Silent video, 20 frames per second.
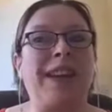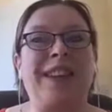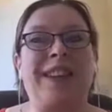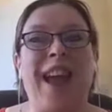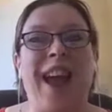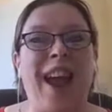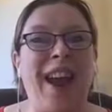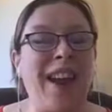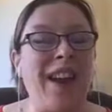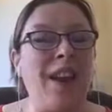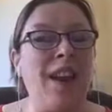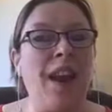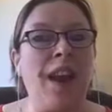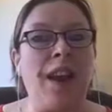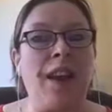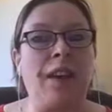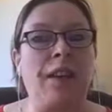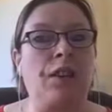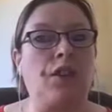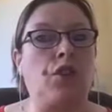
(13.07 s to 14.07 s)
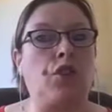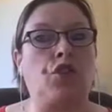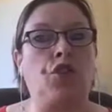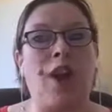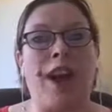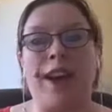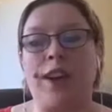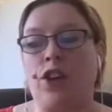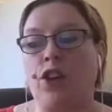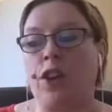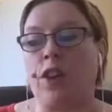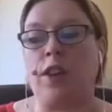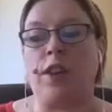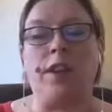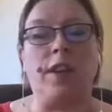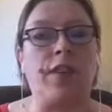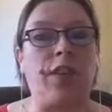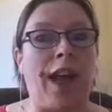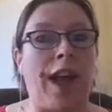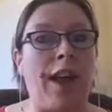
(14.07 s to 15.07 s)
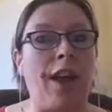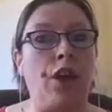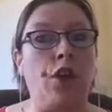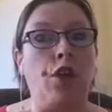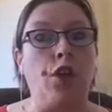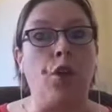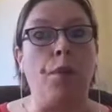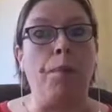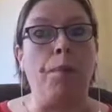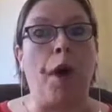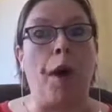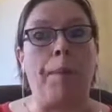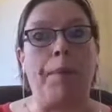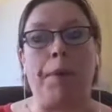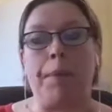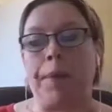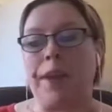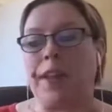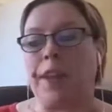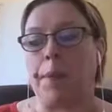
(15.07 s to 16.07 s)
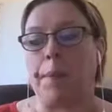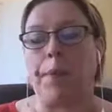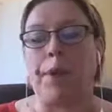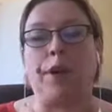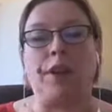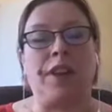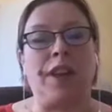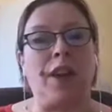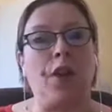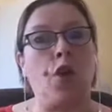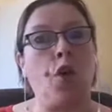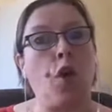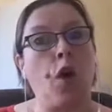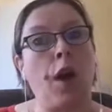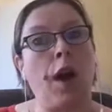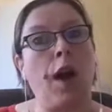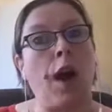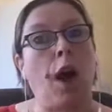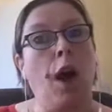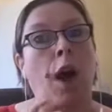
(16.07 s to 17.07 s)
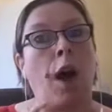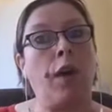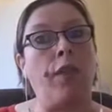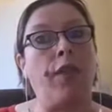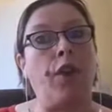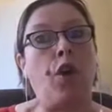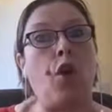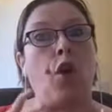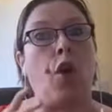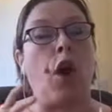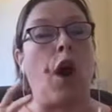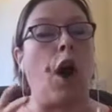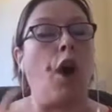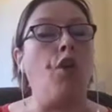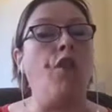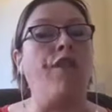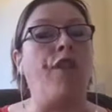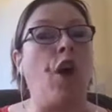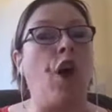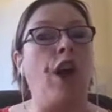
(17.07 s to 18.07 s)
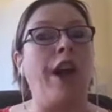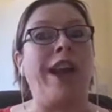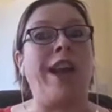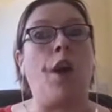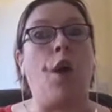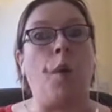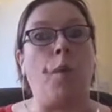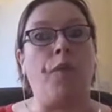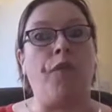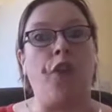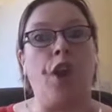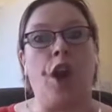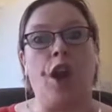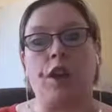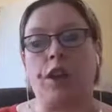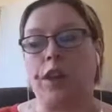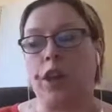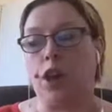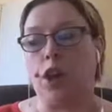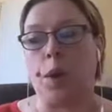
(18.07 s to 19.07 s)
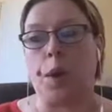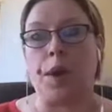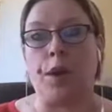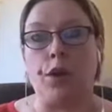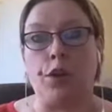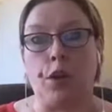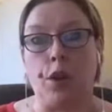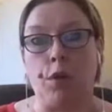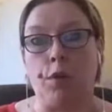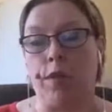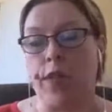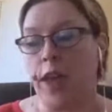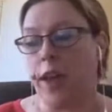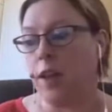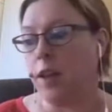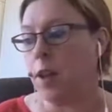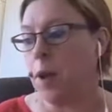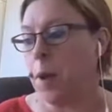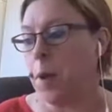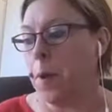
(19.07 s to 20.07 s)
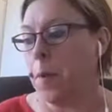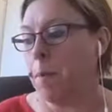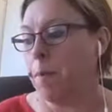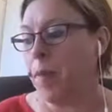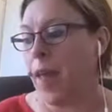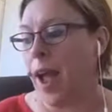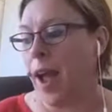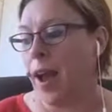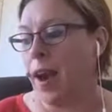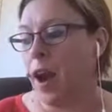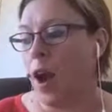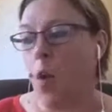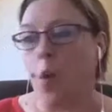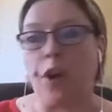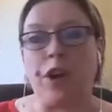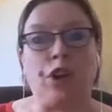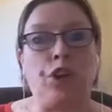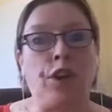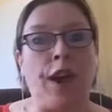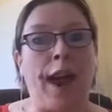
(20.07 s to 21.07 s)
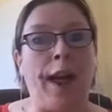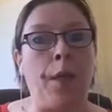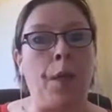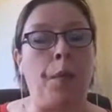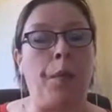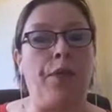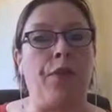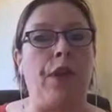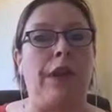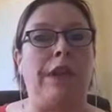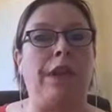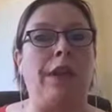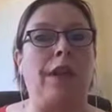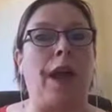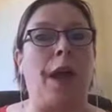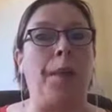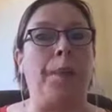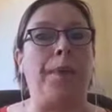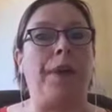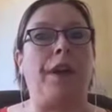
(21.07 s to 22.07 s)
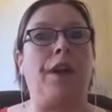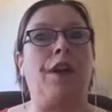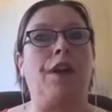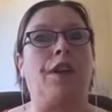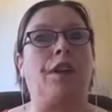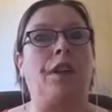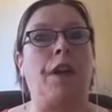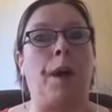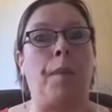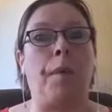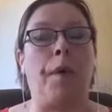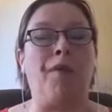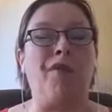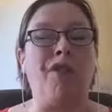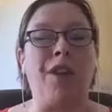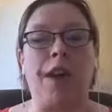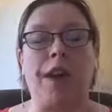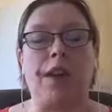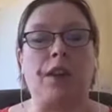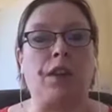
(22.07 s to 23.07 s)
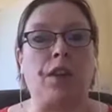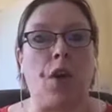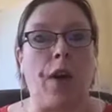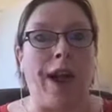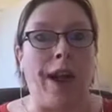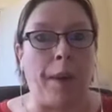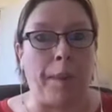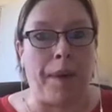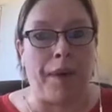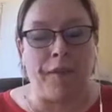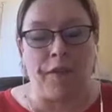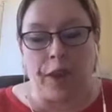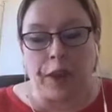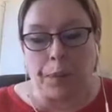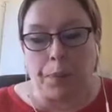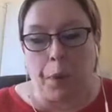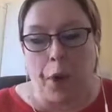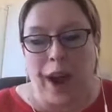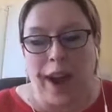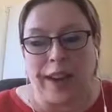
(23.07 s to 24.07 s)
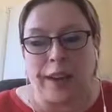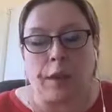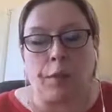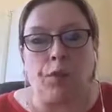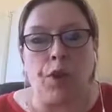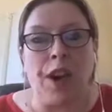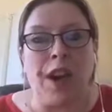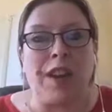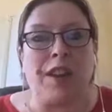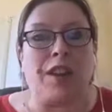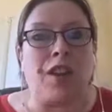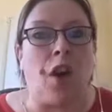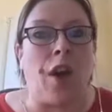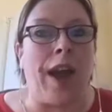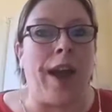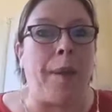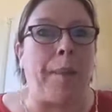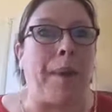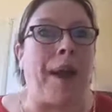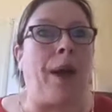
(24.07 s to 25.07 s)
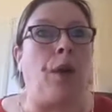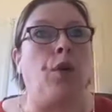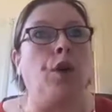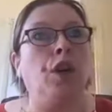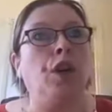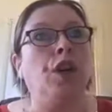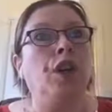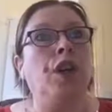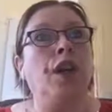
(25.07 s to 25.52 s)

techniques, strategies that you might be missing because they're not overtly obvious that you can do this. And I want to share them with you today because I'm really excited about Facebook ads. I'm really excited about